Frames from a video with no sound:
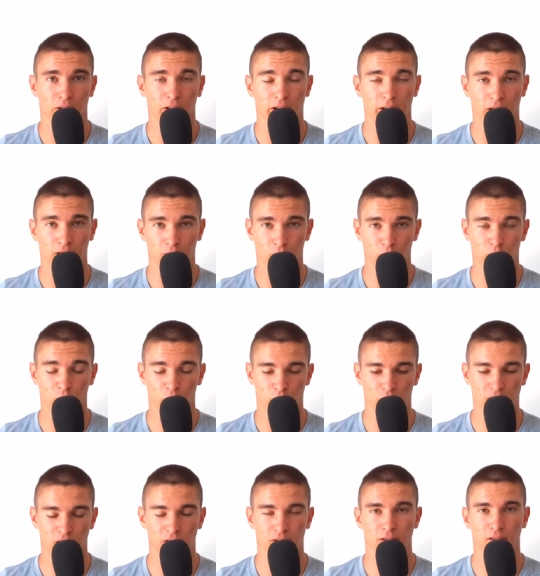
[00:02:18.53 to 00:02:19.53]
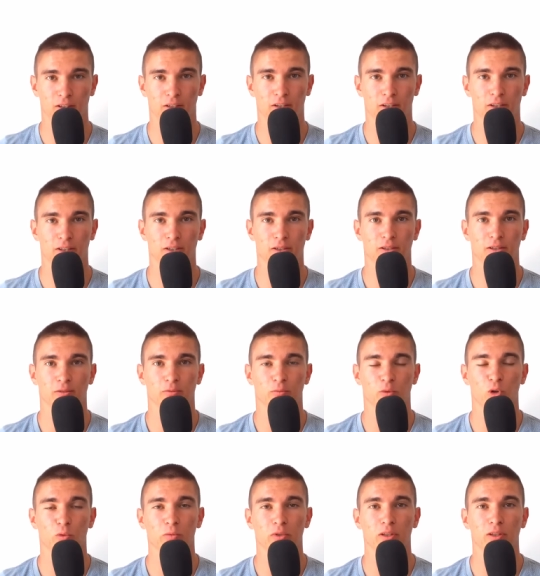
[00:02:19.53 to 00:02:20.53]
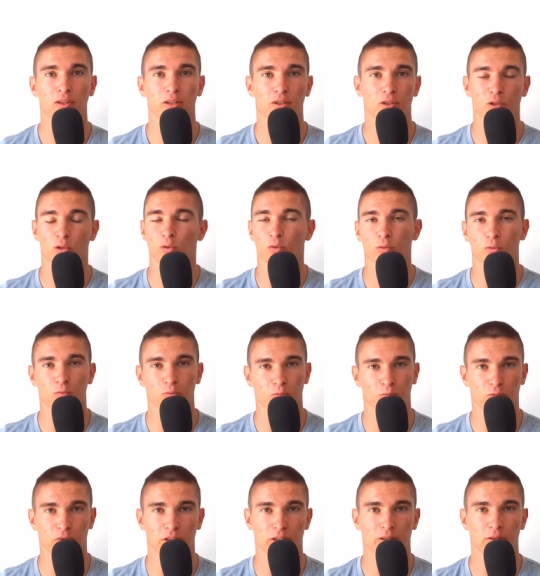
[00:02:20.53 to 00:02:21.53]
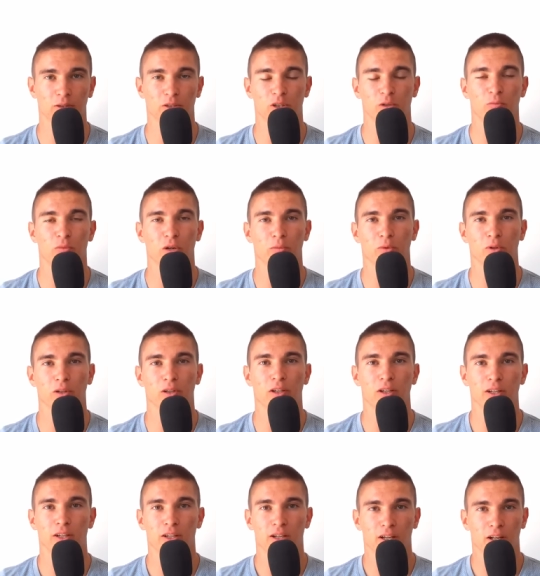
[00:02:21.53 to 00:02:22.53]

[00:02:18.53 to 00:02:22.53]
uh, like be present in this moment so uh, some people